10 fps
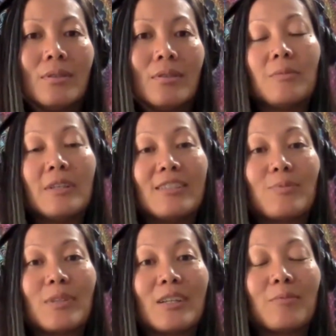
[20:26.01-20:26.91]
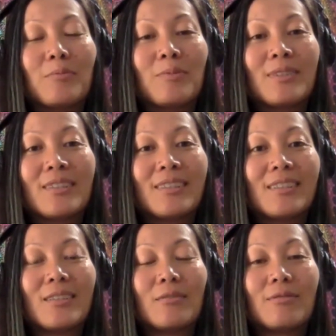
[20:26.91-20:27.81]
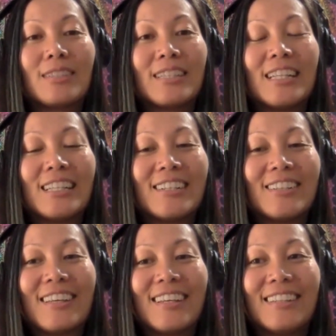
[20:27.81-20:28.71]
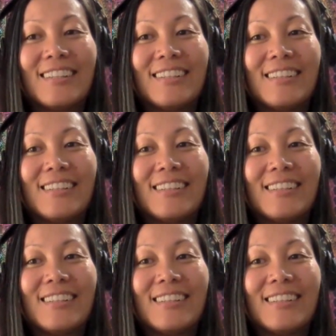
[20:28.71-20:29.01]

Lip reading: To me, has become really clear that